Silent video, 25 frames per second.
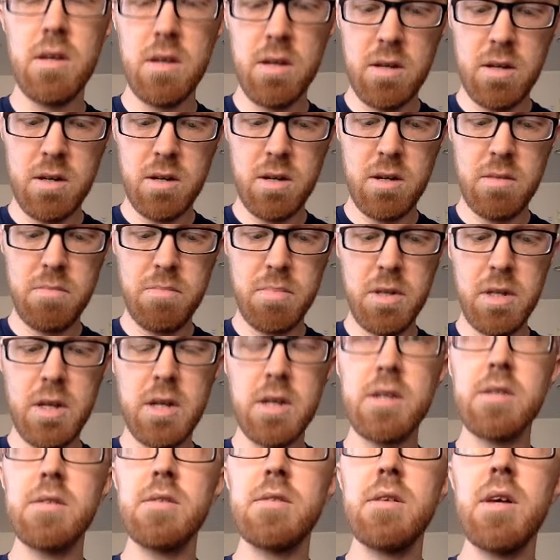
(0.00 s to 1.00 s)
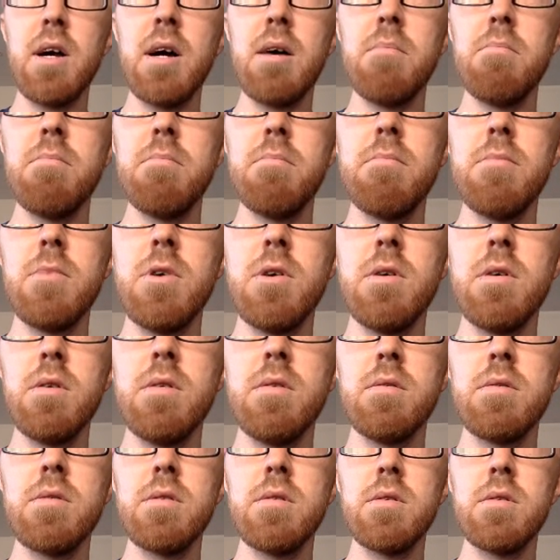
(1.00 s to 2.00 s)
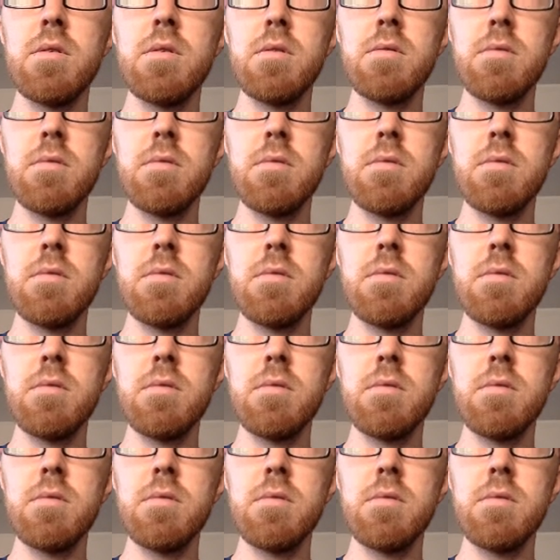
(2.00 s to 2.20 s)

complex.mult